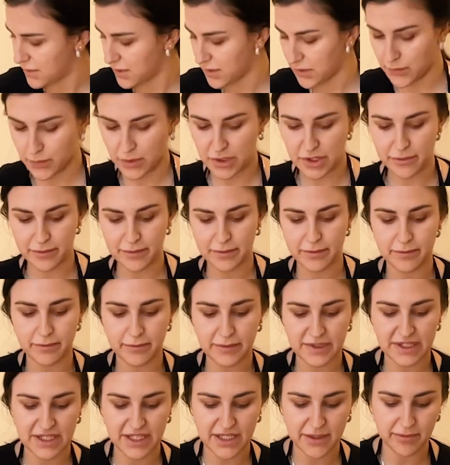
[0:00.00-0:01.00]
You want to
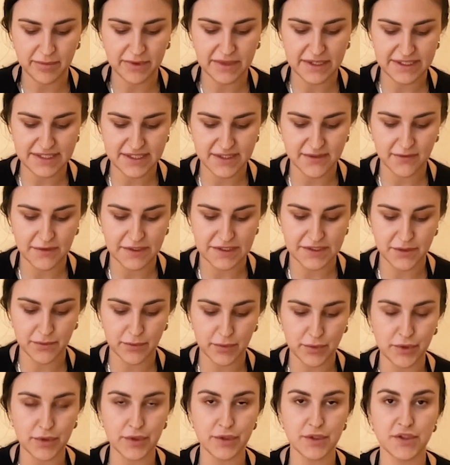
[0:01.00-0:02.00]
keep this
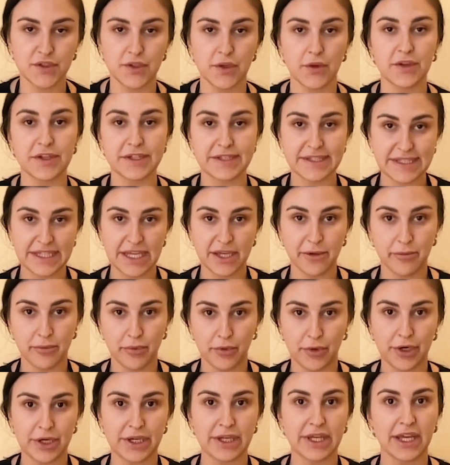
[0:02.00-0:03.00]
visible so the State
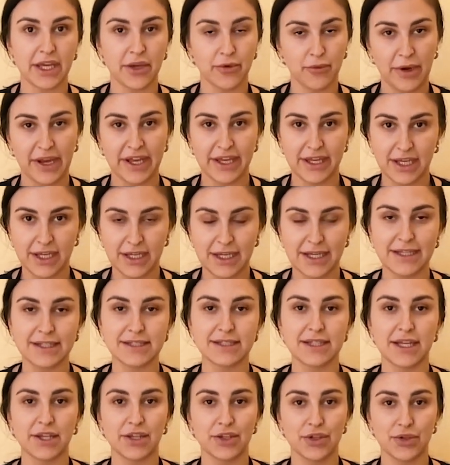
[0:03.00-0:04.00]
Board can recognize
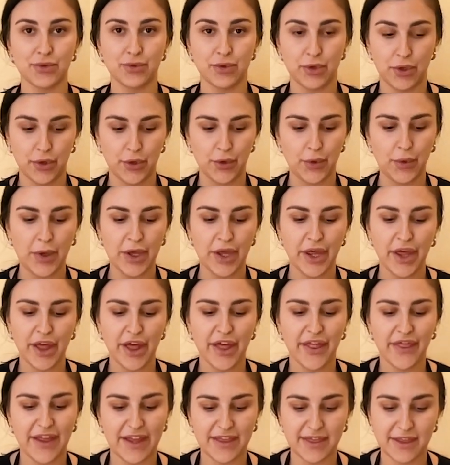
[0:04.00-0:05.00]
that you know
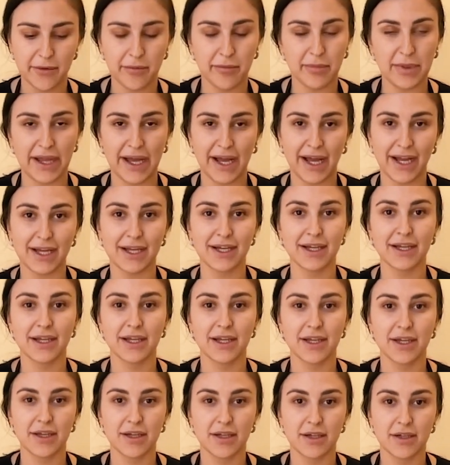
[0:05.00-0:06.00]
that the black
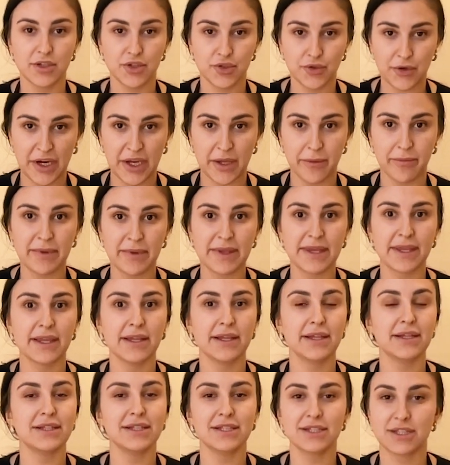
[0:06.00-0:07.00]
drape
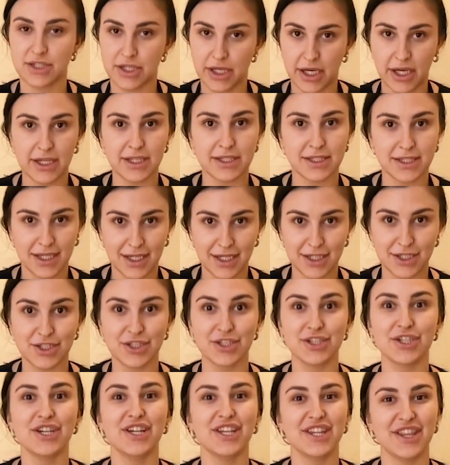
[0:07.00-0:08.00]
does not
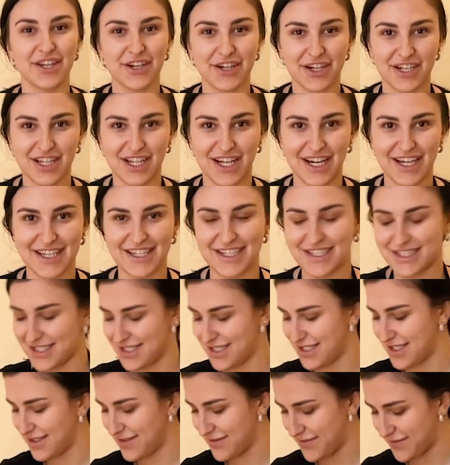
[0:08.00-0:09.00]
touch your client.